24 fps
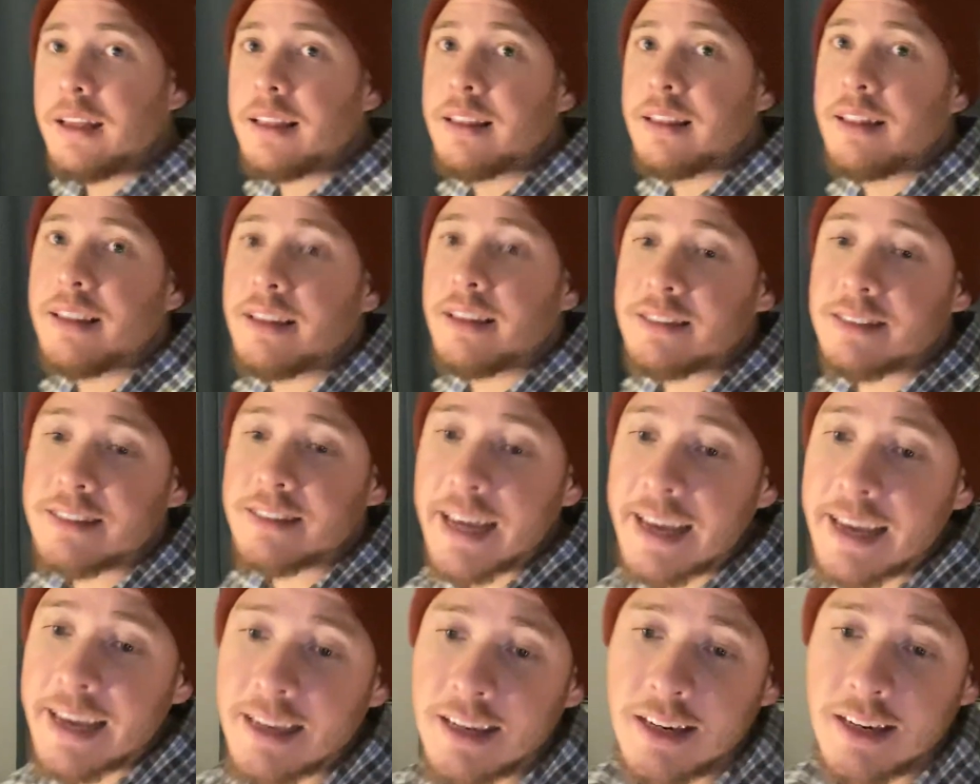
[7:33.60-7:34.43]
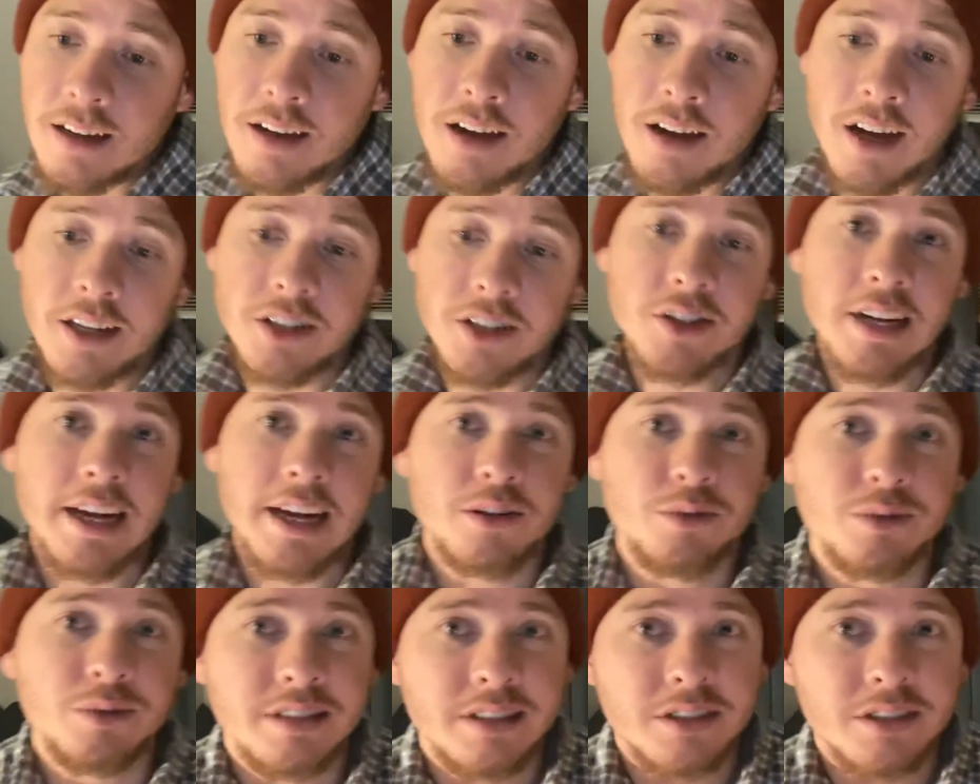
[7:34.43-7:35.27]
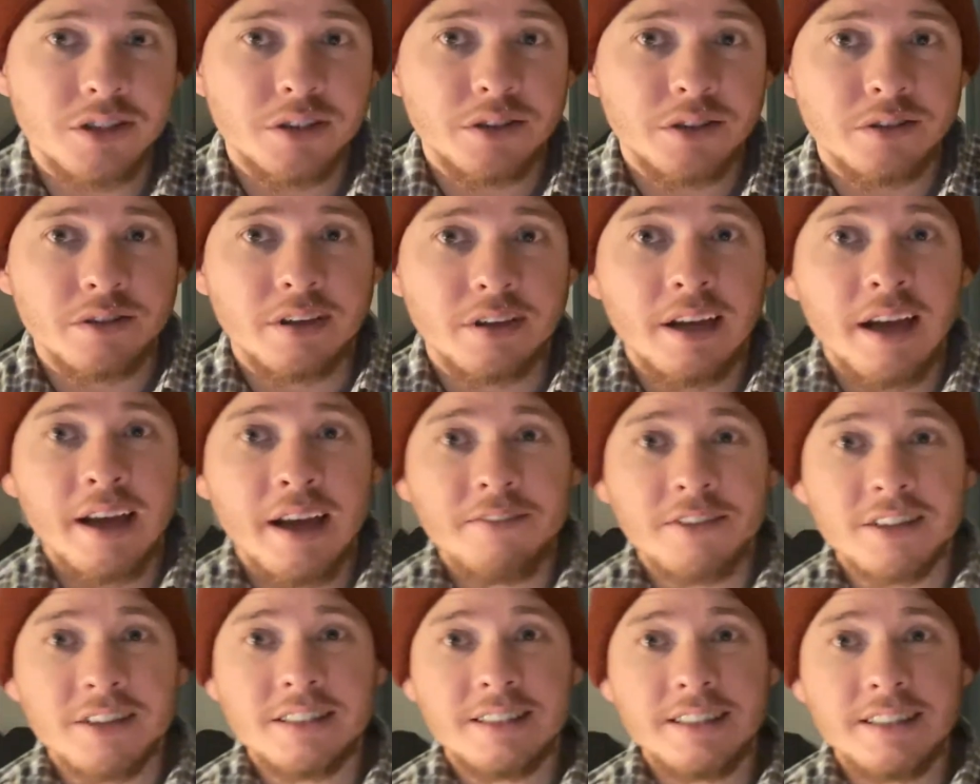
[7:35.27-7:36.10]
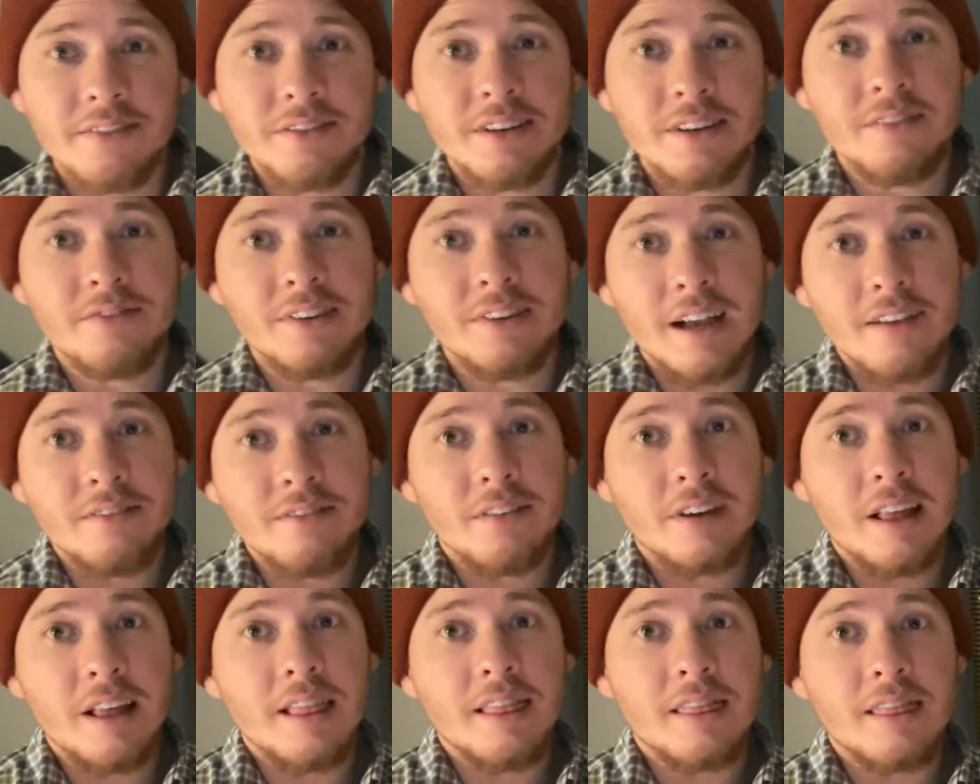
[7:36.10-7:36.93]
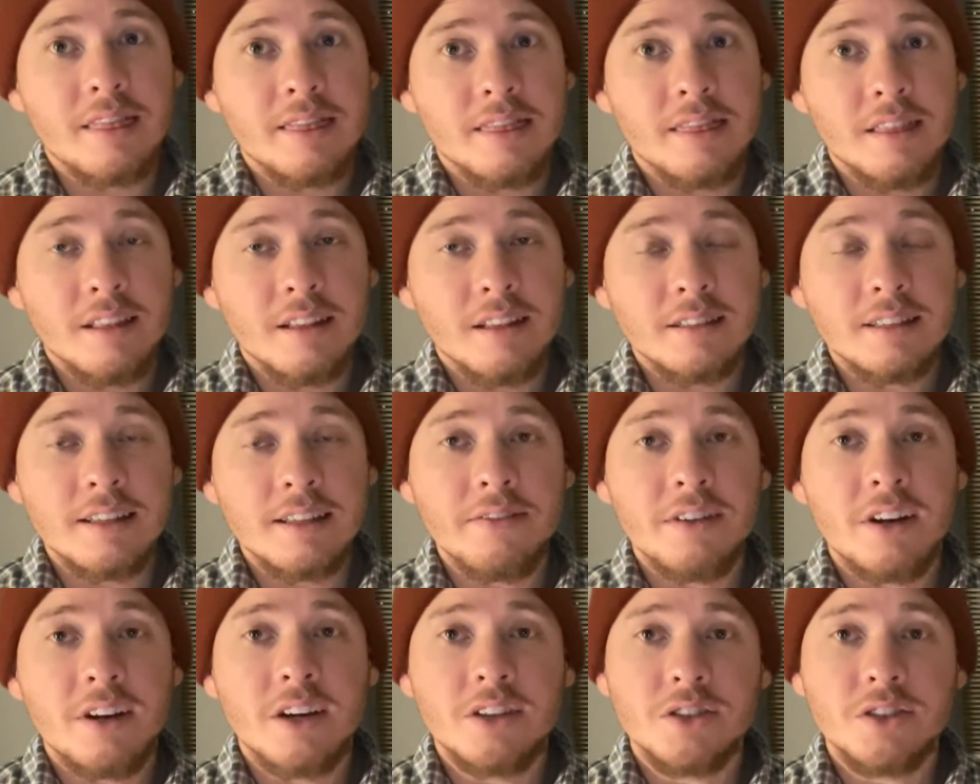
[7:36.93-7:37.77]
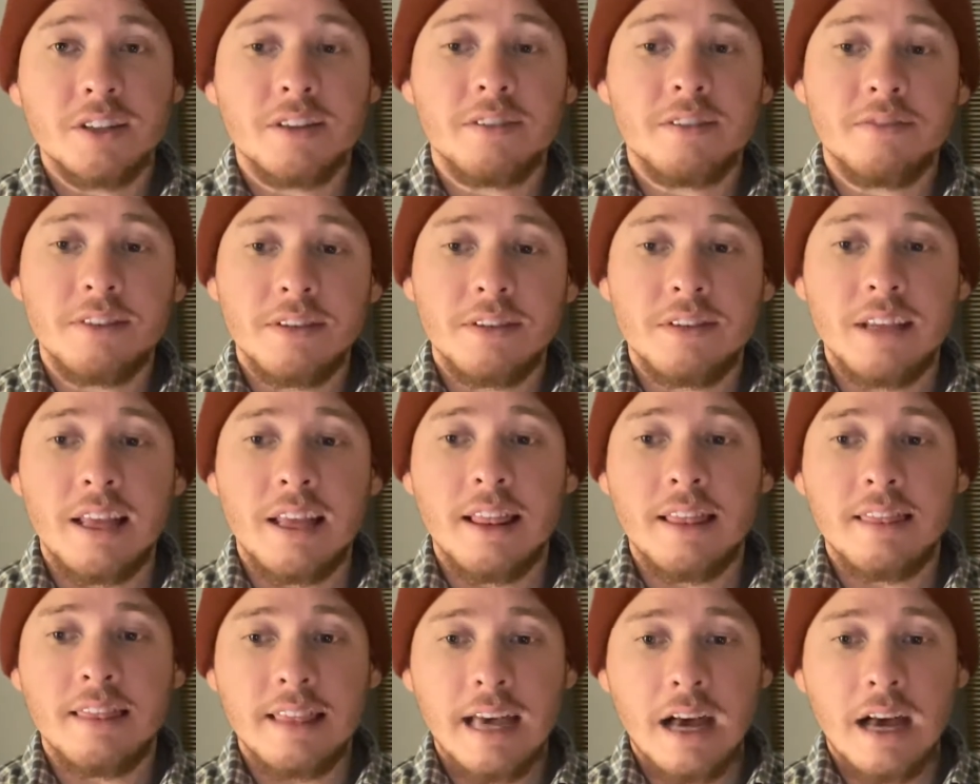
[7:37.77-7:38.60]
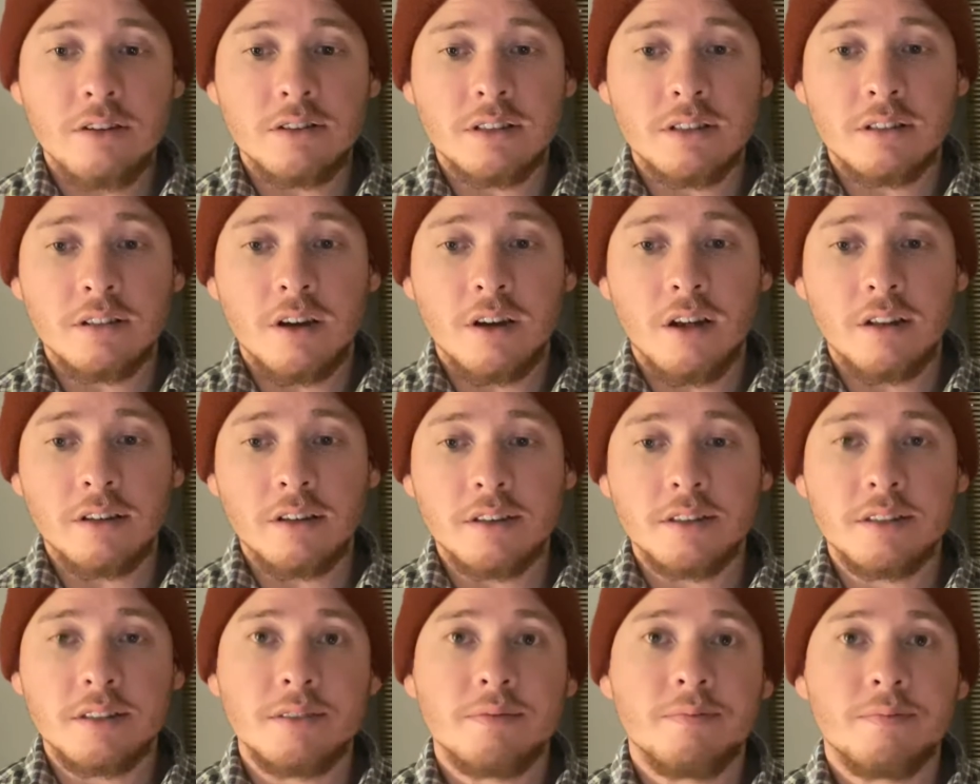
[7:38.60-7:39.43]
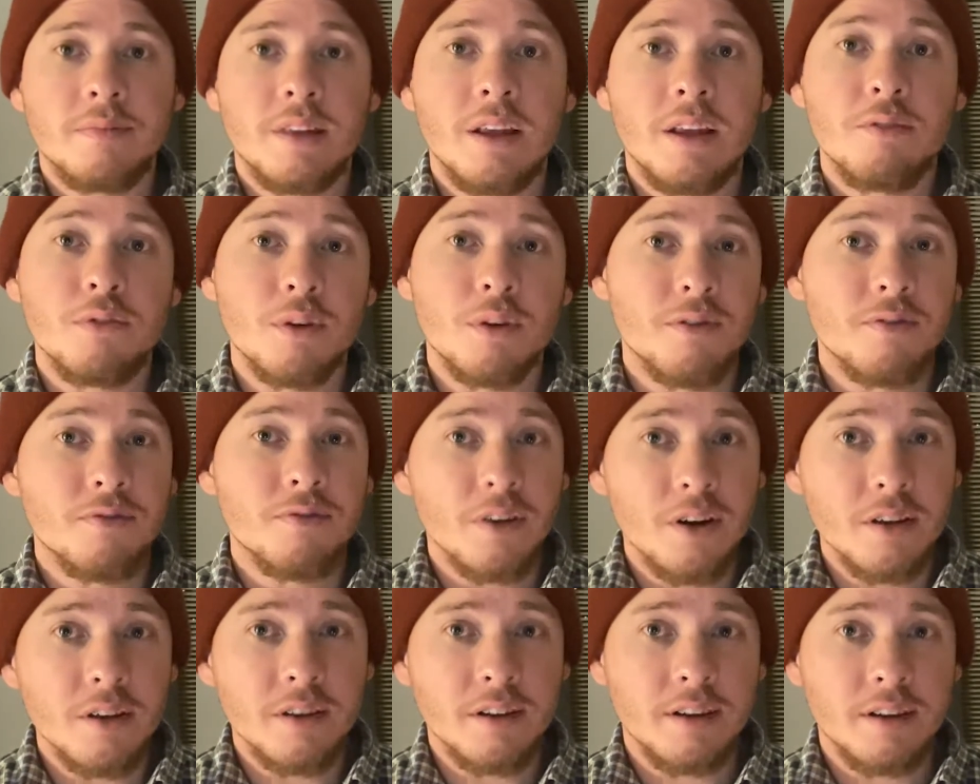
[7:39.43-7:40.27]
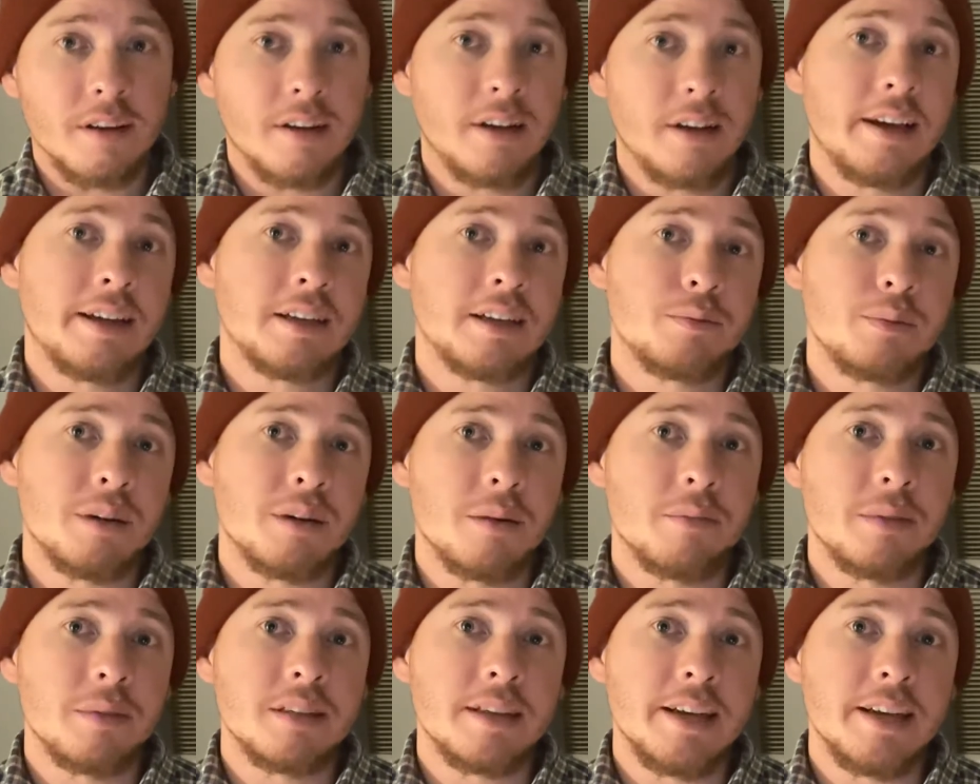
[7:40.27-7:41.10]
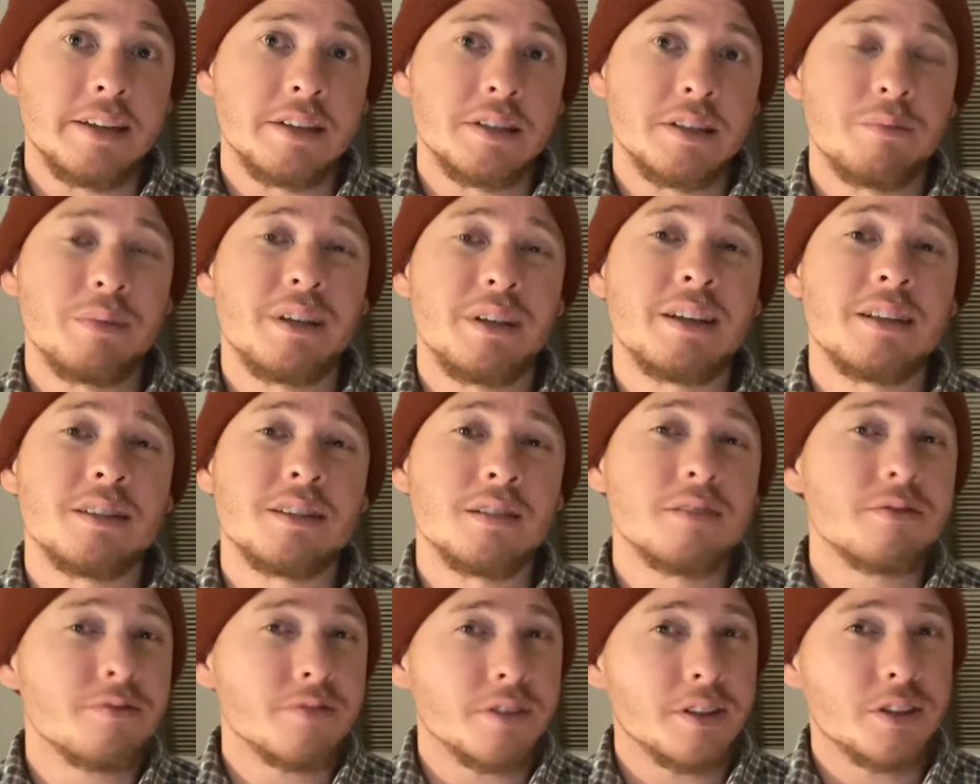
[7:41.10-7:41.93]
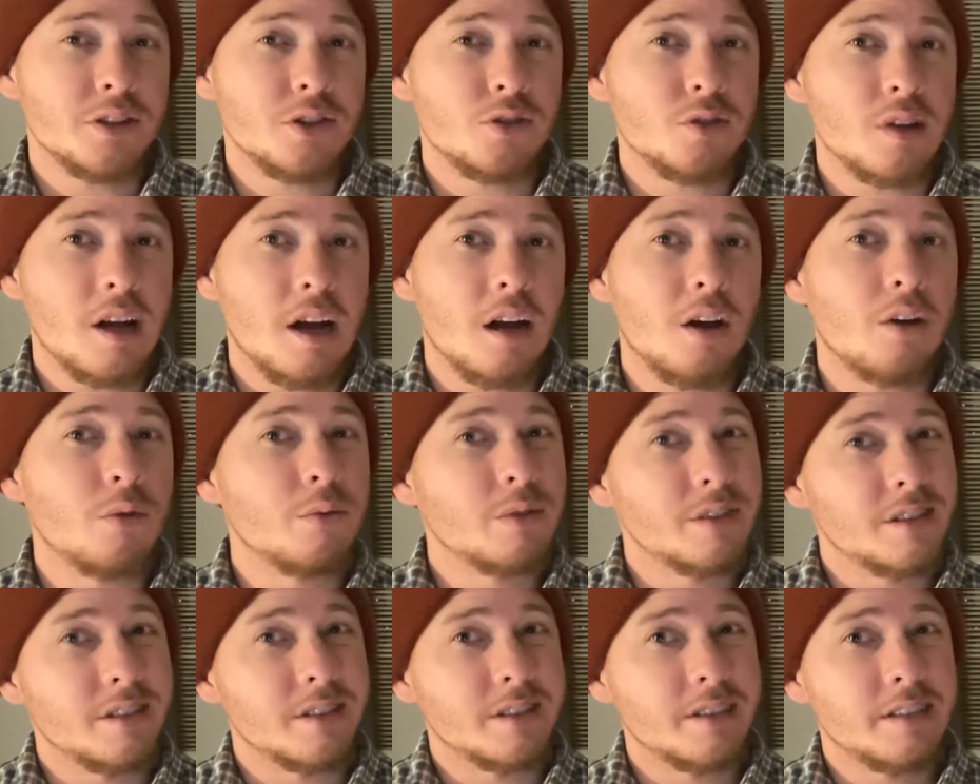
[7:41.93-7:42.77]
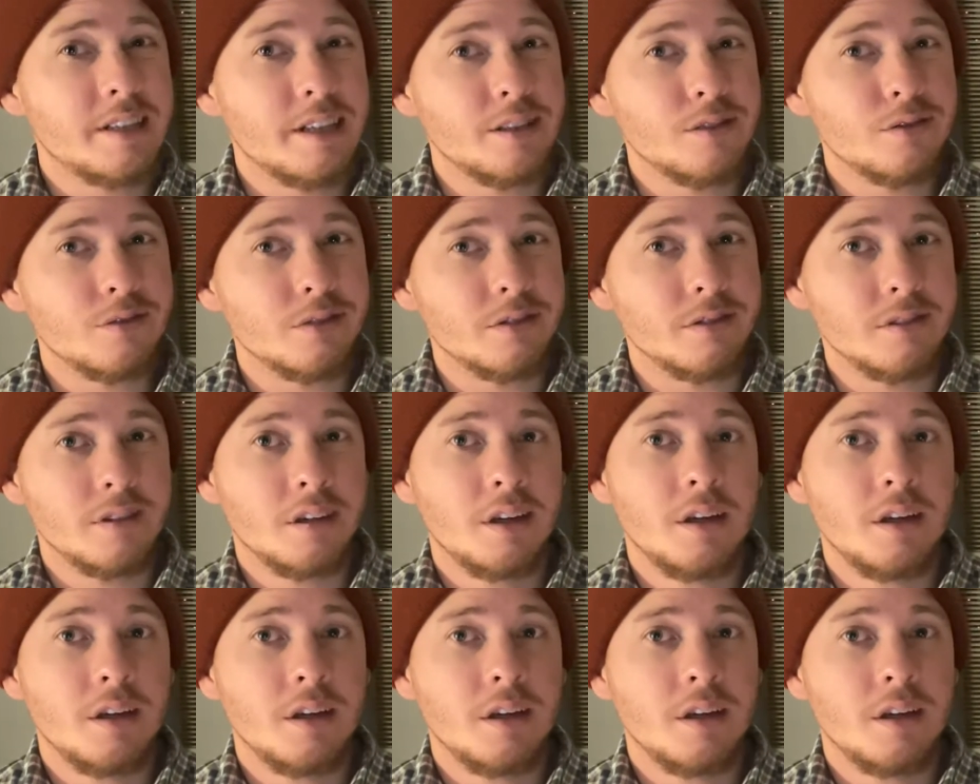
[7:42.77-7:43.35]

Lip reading: The second contract was issued for $750,000 for further experimentation because the first trial was successful.